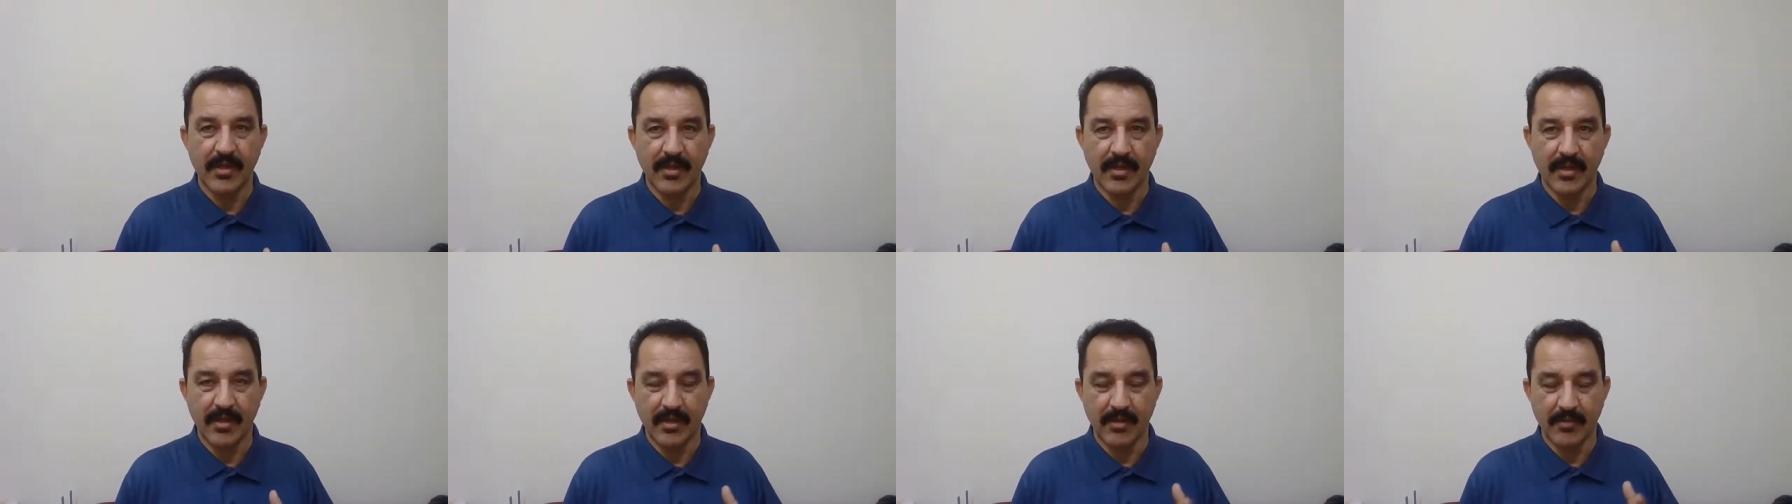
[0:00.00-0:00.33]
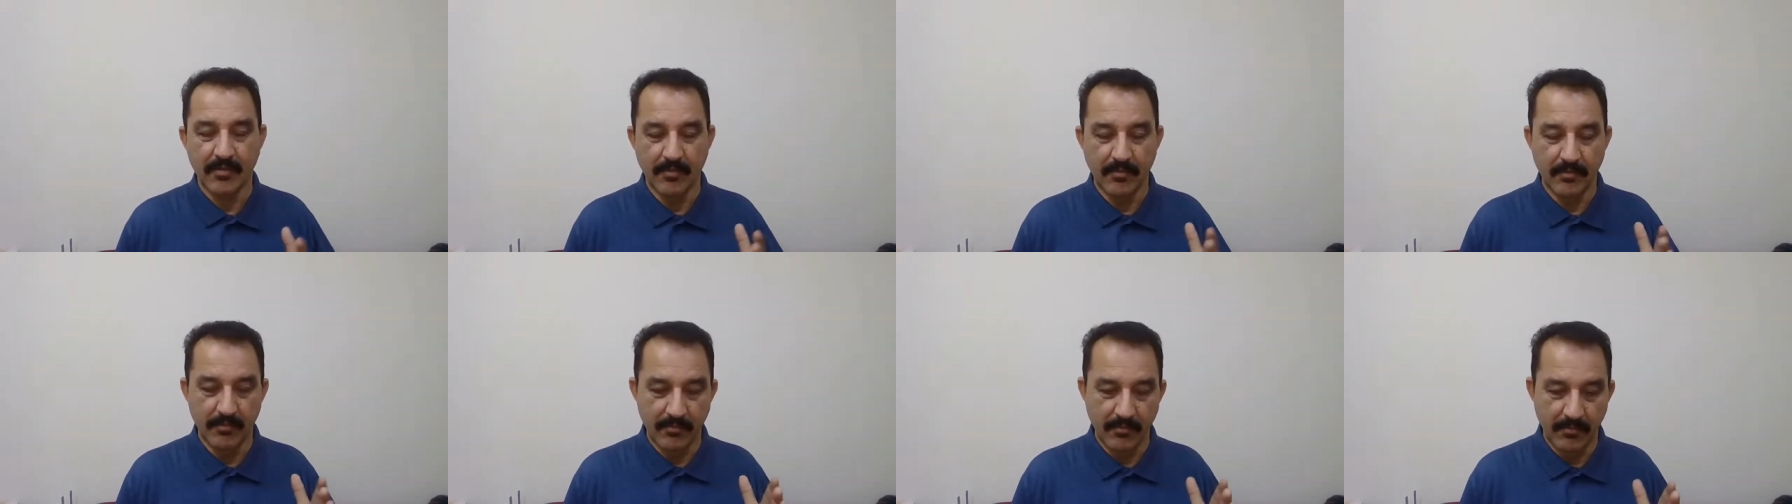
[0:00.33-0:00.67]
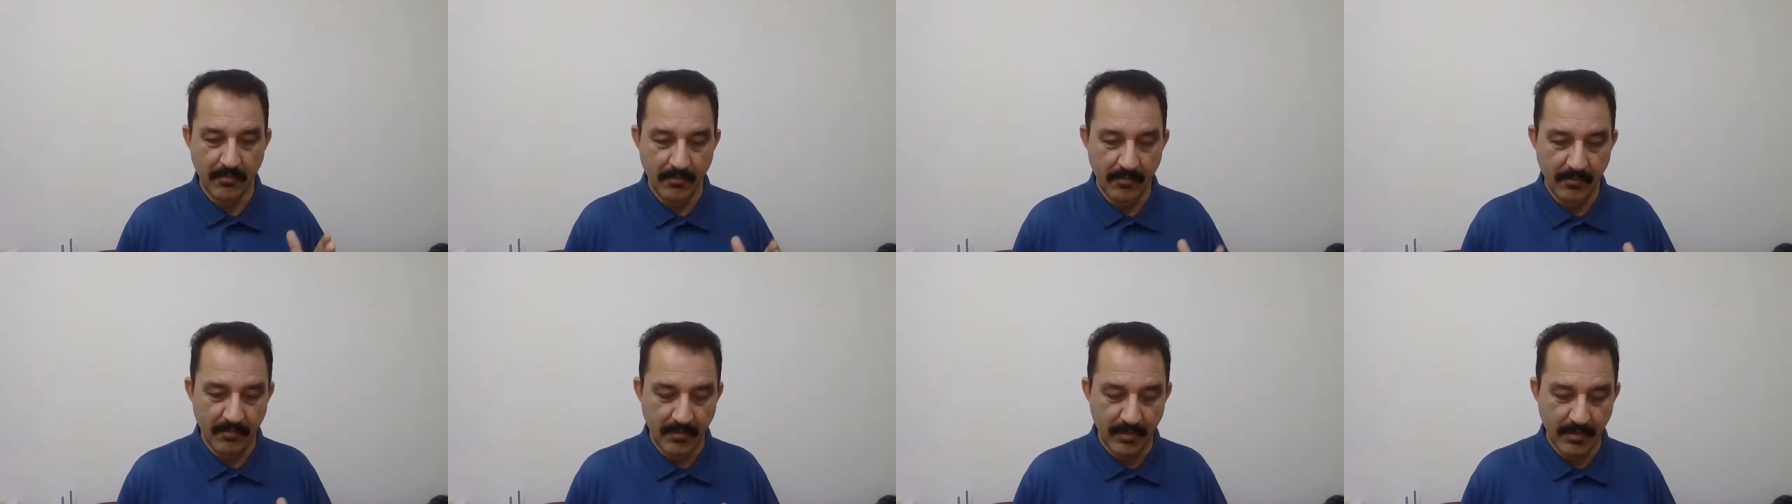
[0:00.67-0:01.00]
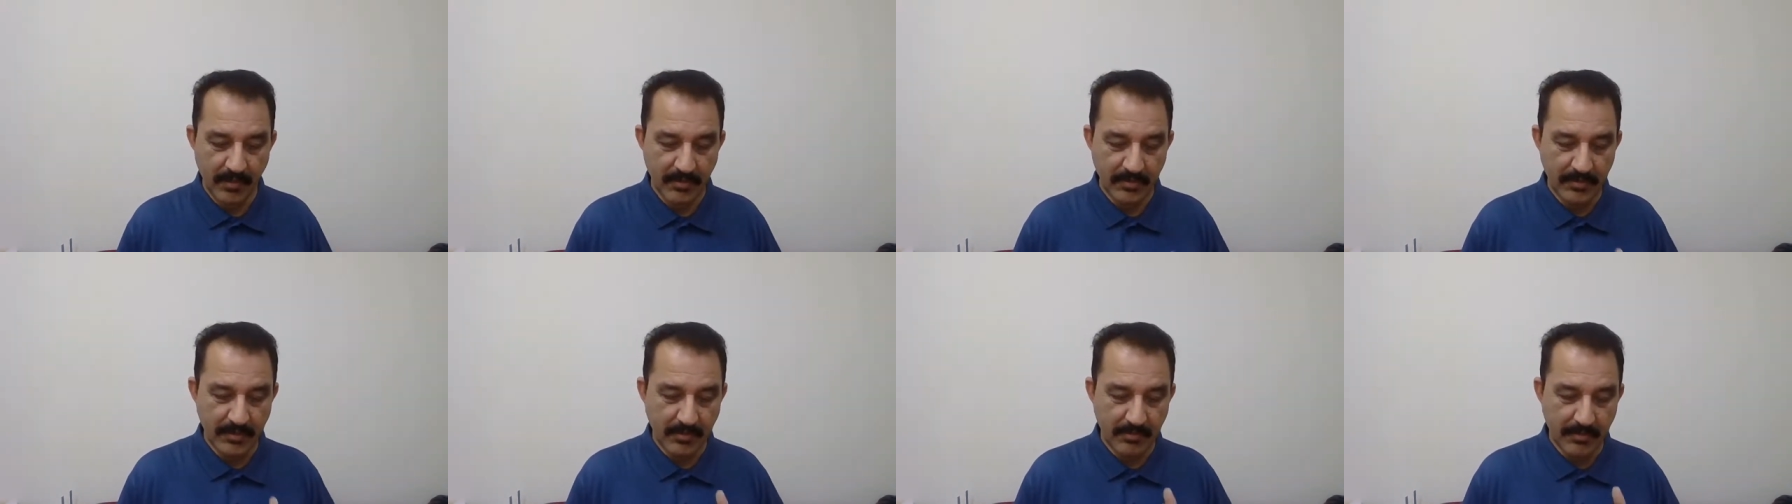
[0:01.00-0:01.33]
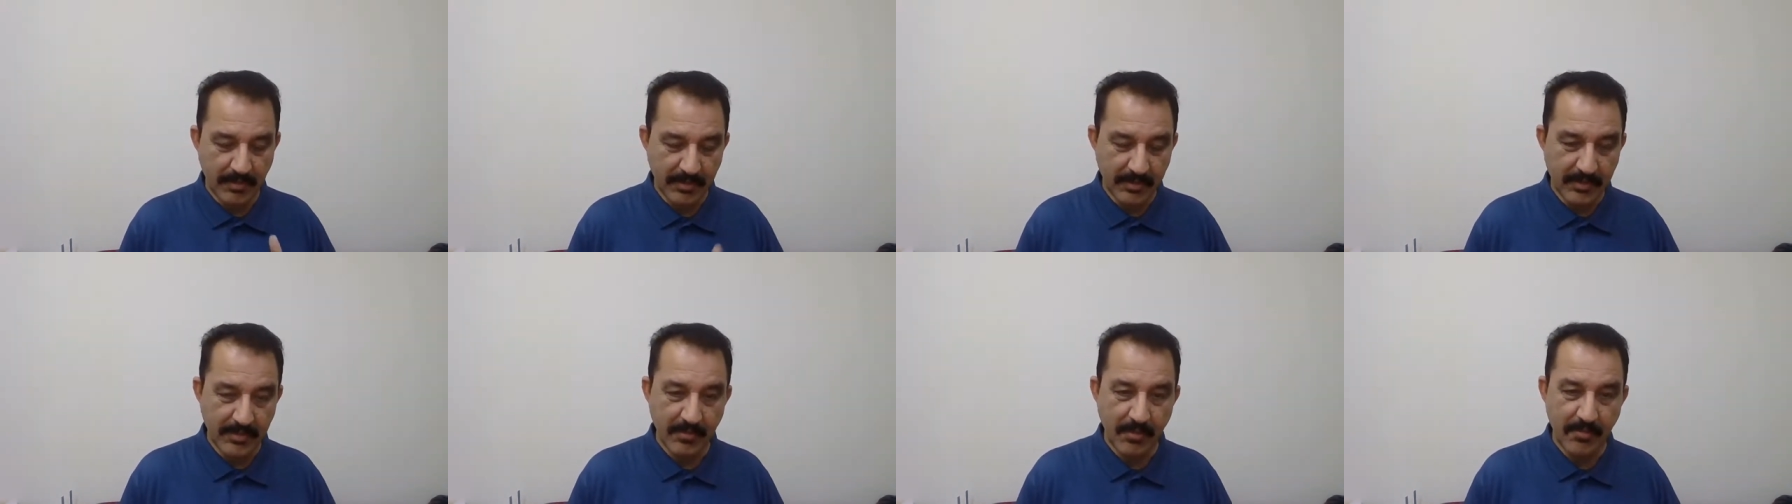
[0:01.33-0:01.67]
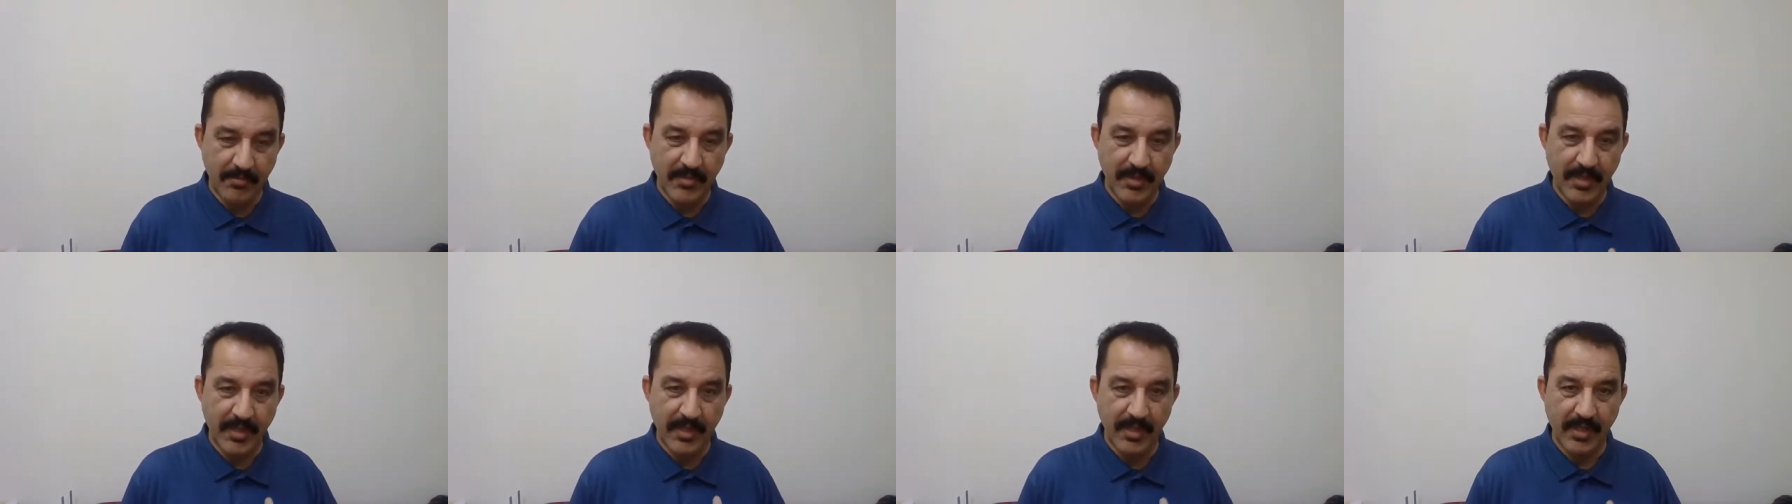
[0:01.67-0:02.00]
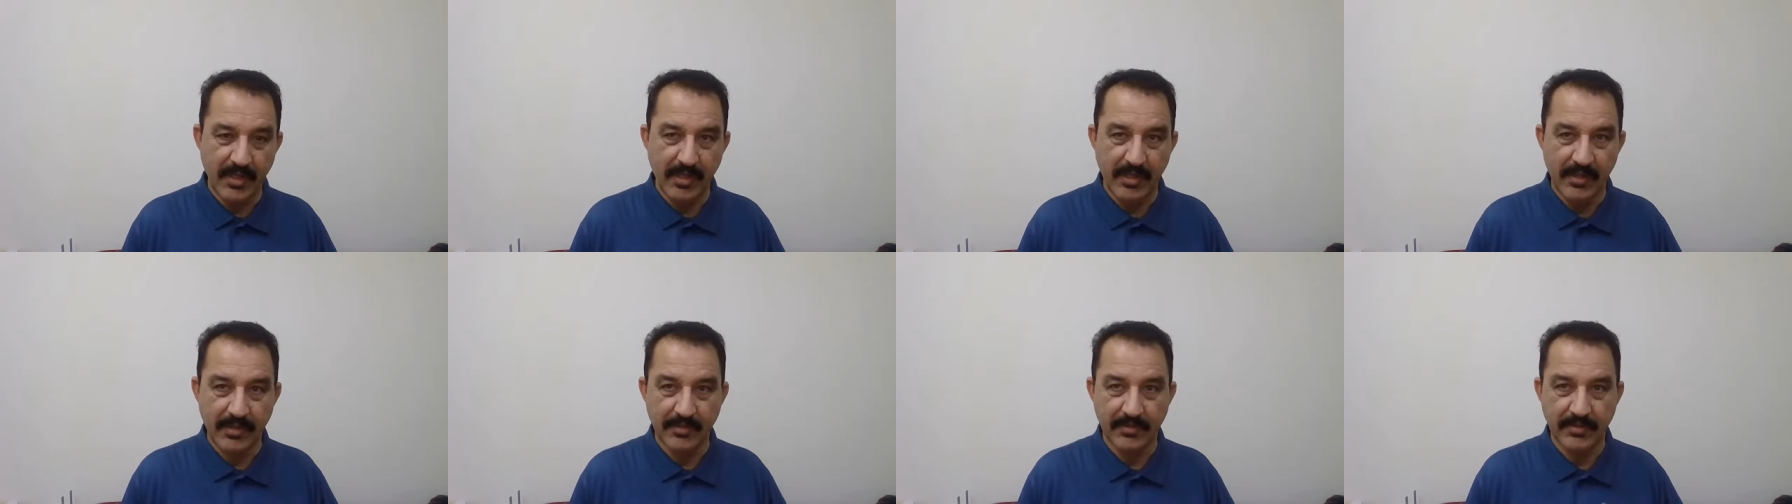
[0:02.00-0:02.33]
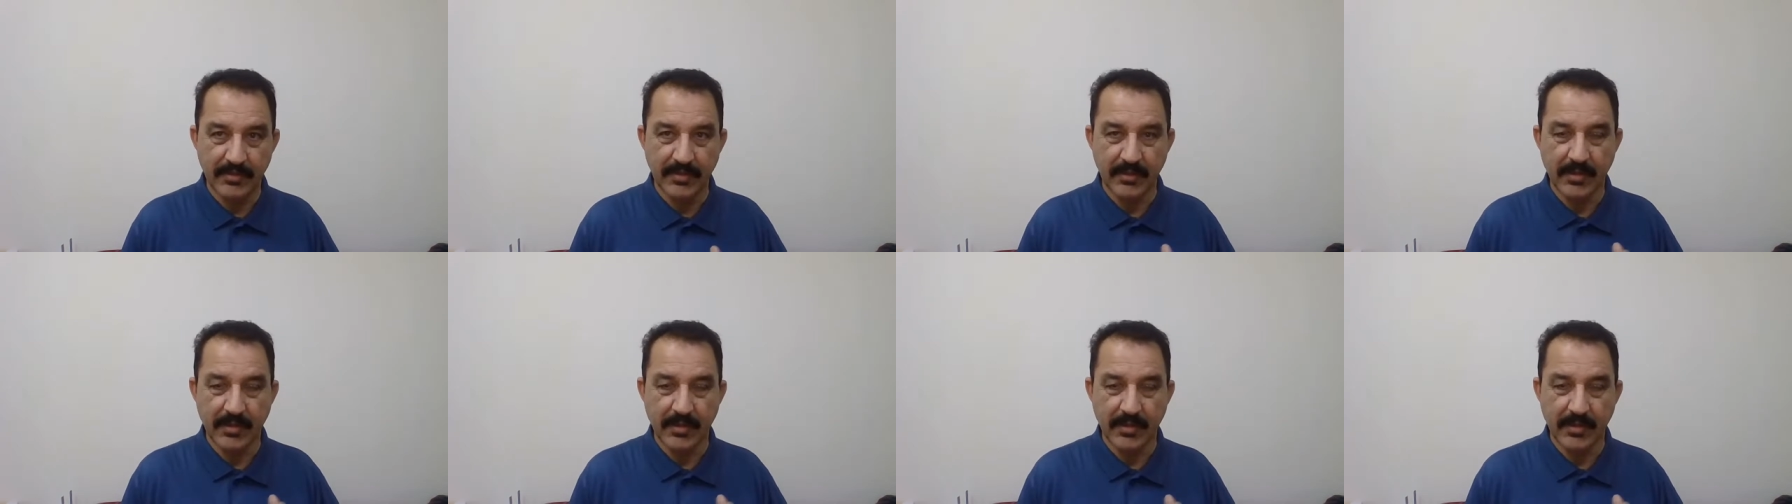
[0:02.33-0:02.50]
The maximum dia of